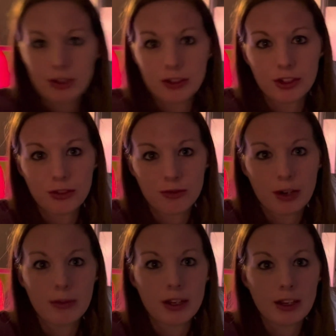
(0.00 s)
just
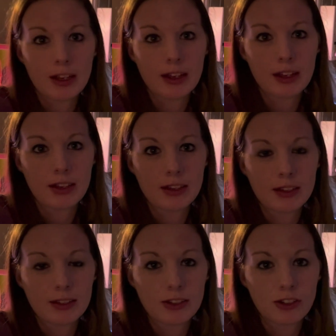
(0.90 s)
rubbing
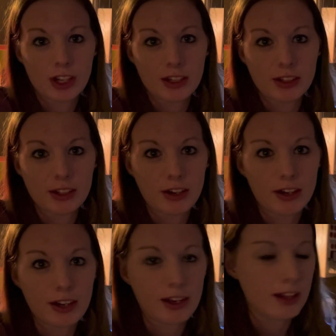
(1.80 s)
his chest
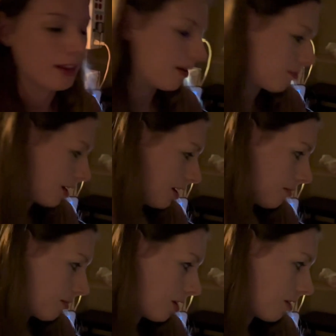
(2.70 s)
area and that made
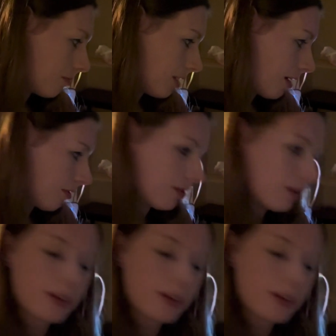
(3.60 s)
him calm down.